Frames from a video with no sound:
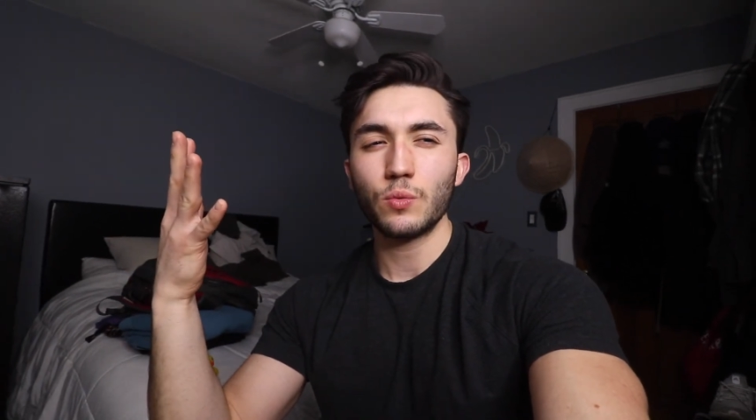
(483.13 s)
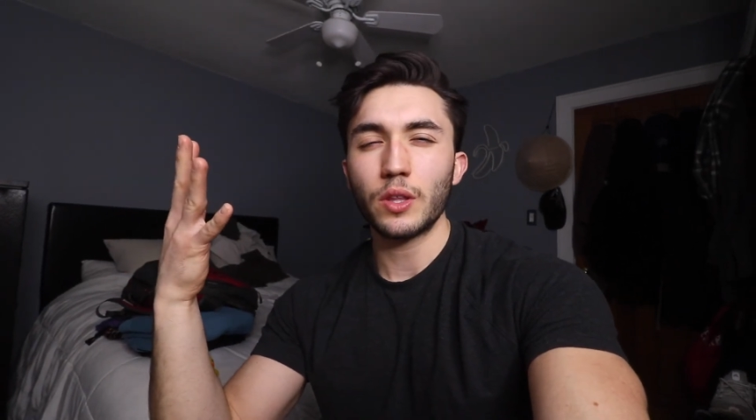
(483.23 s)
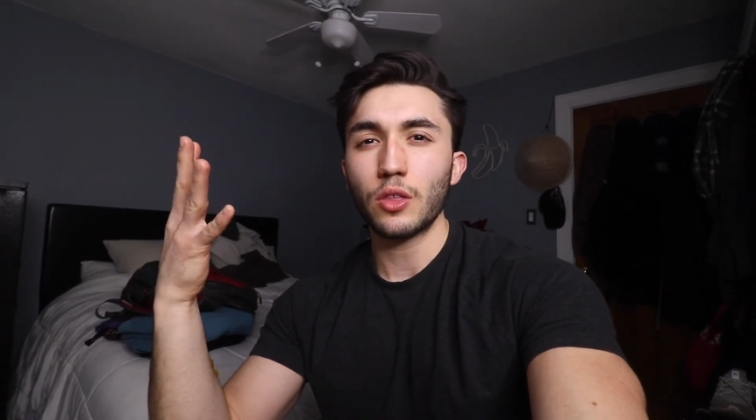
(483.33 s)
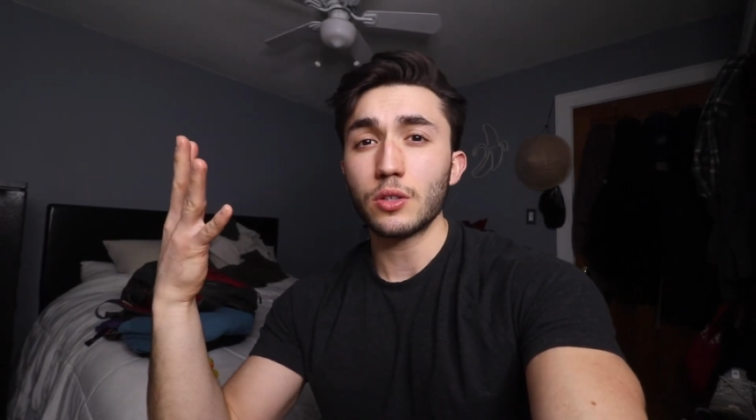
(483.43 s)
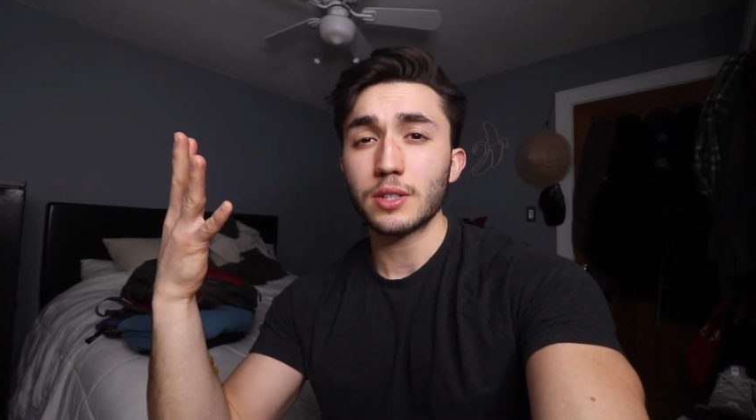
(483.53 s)

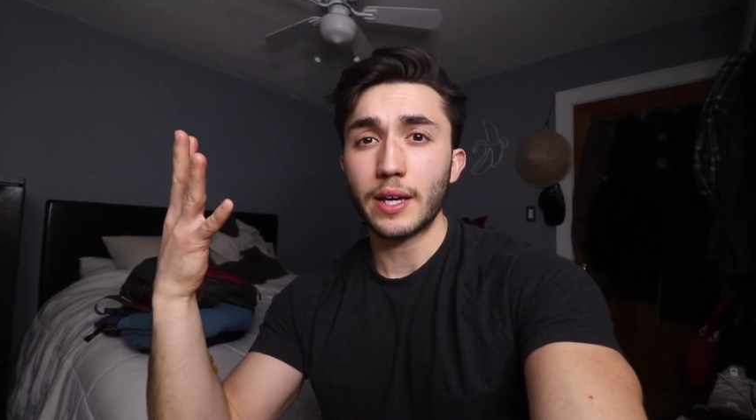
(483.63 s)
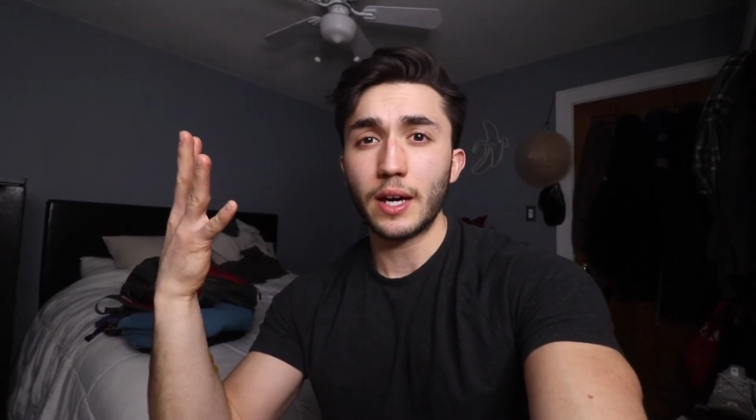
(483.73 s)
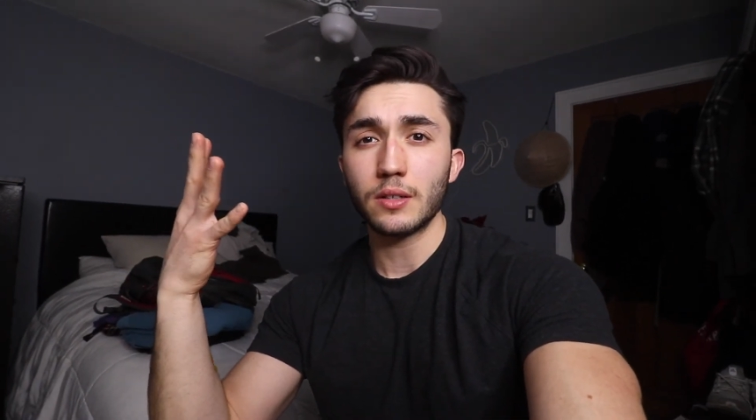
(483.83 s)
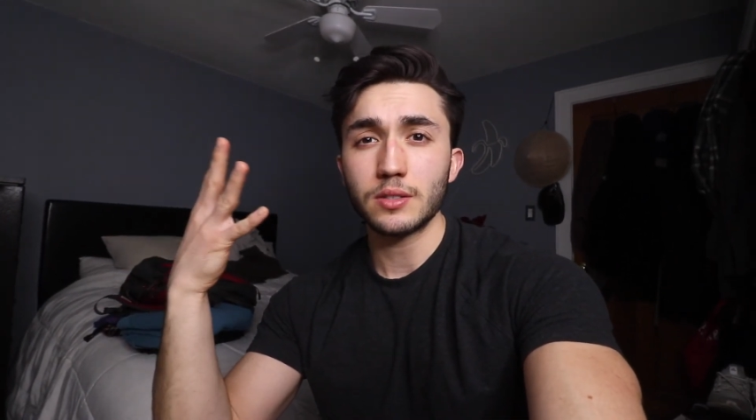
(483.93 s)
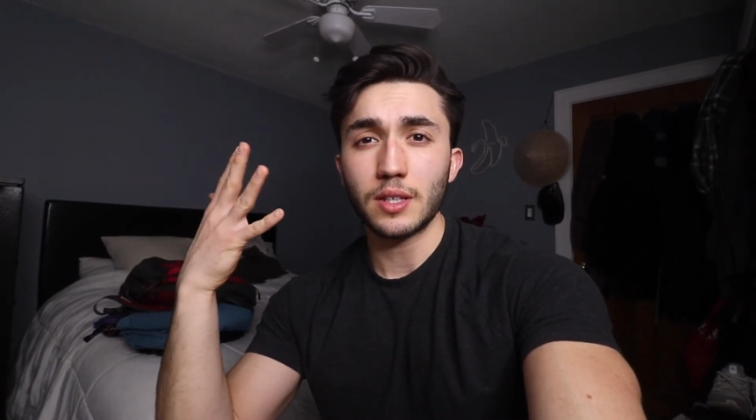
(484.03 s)
with those
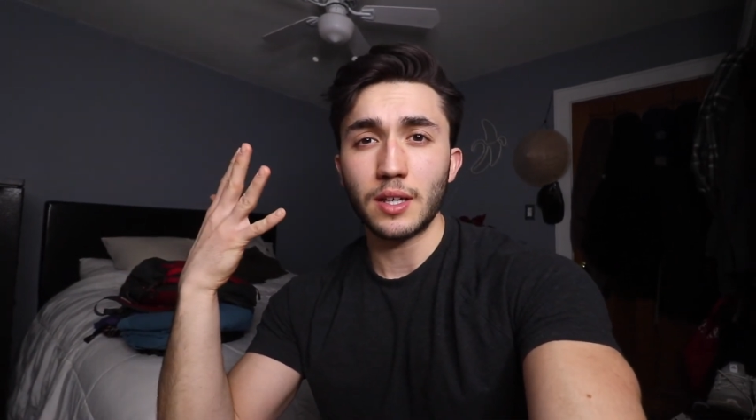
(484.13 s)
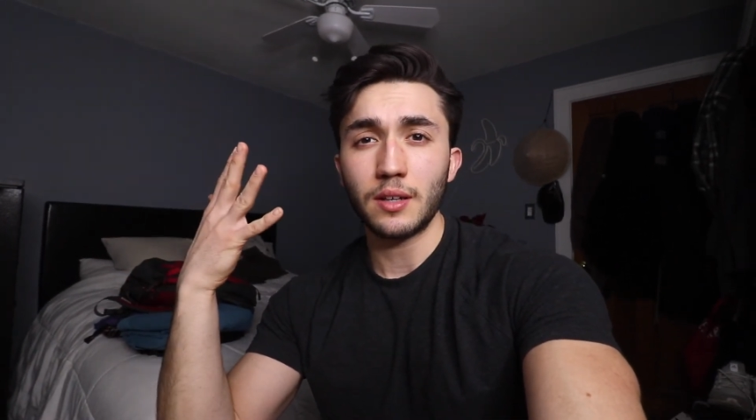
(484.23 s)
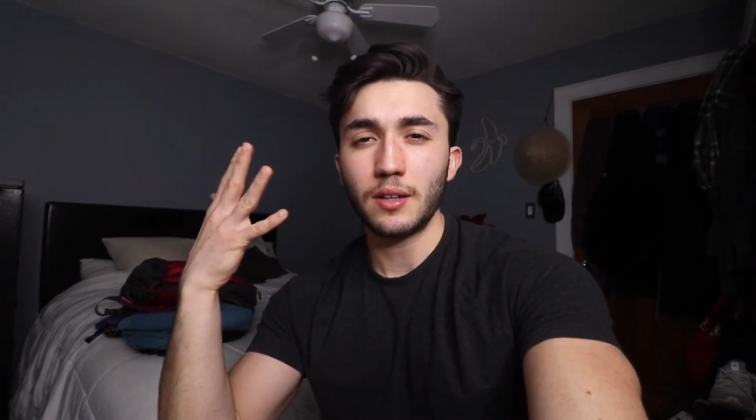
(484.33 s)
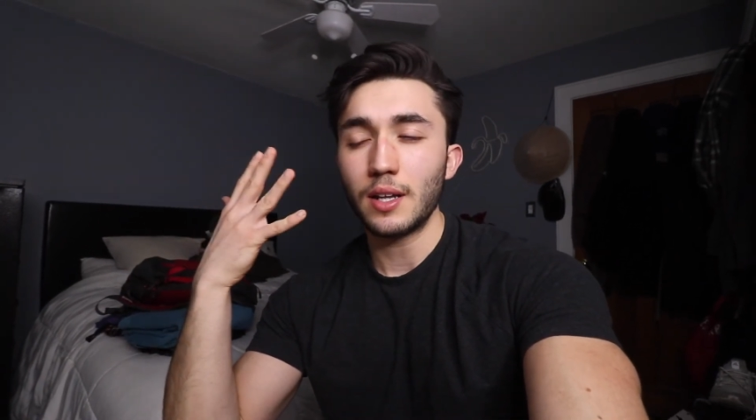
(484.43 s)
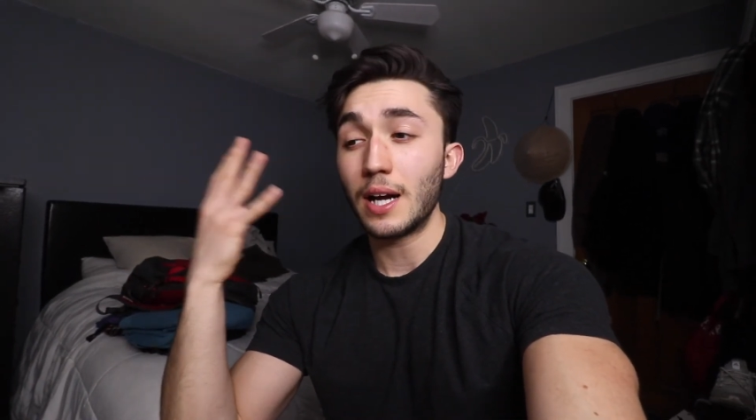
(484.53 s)
accounts
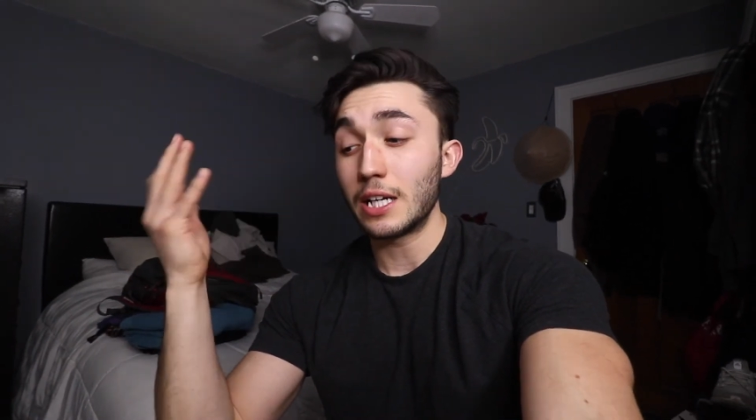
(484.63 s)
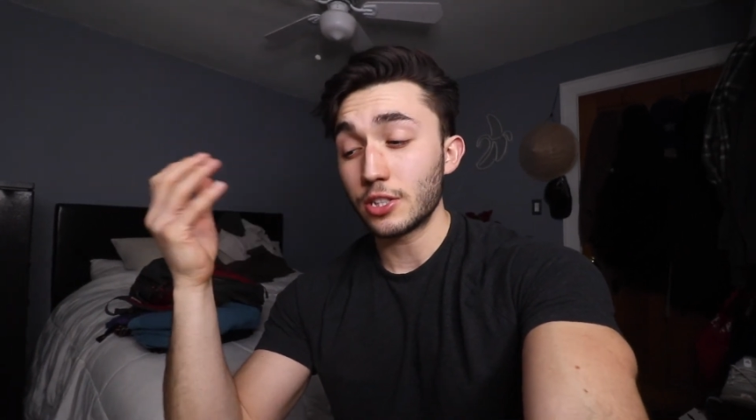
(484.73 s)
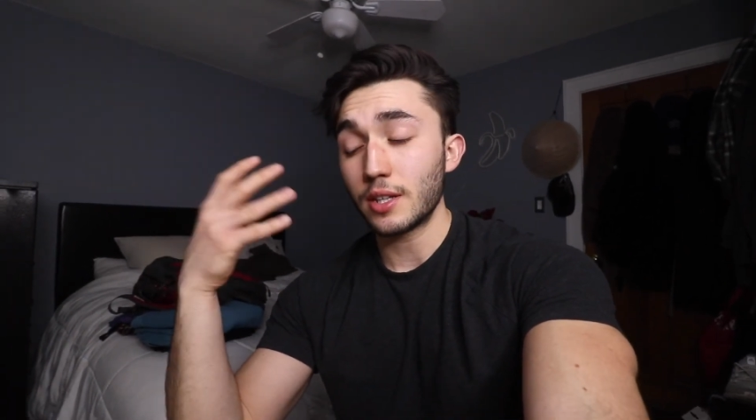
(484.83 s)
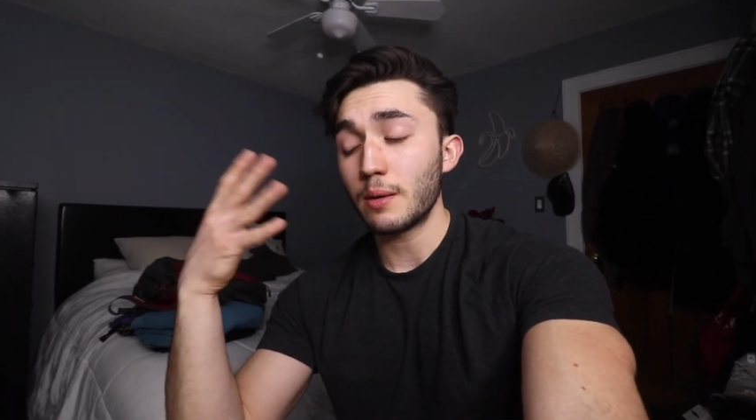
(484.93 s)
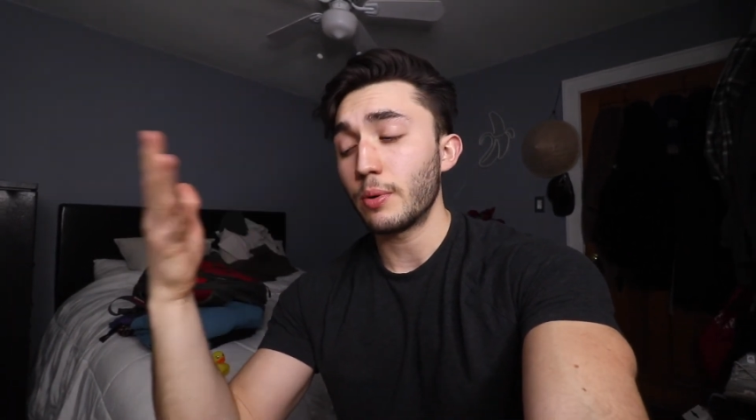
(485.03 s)
and the knowledge that they